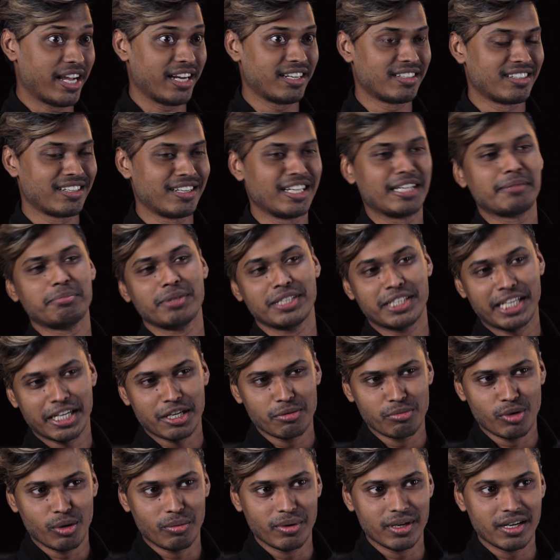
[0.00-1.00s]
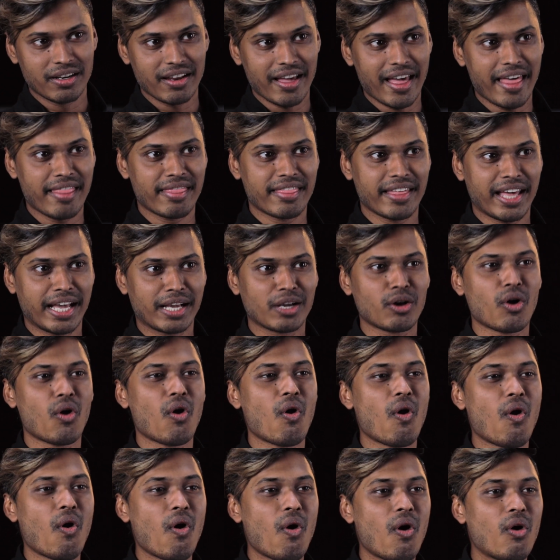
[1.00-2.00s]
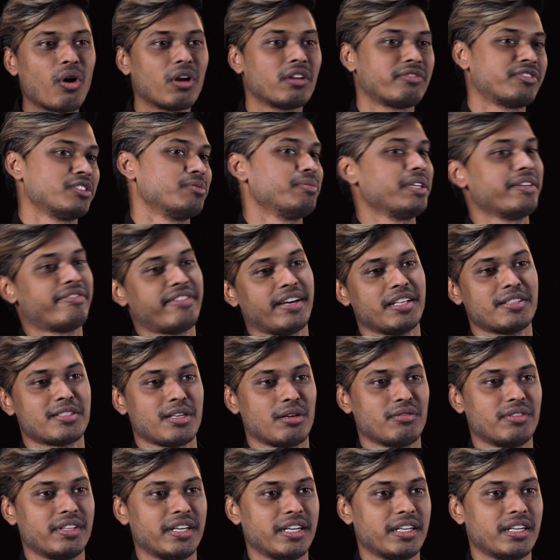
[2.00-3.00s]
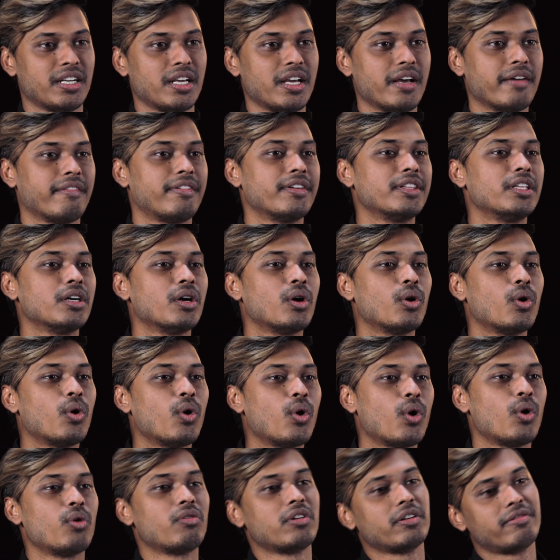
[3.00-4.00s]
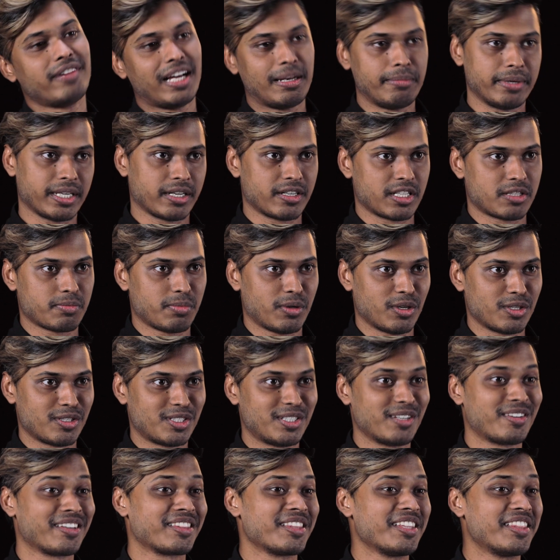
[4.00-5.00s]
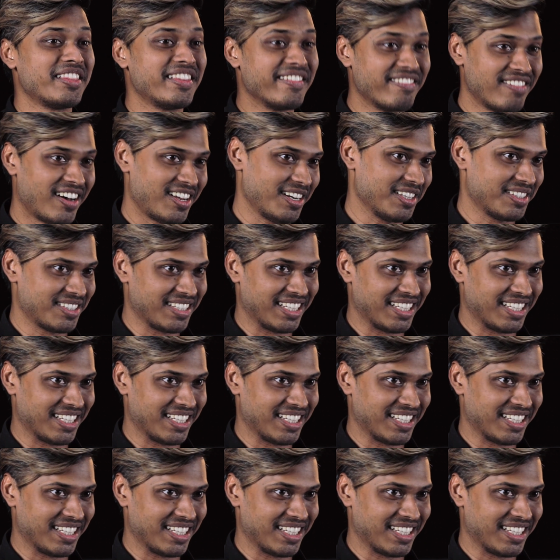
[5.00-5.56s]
that, let me take a moment and thank all of you Mi fans out there for the overwhelming response during the Diwali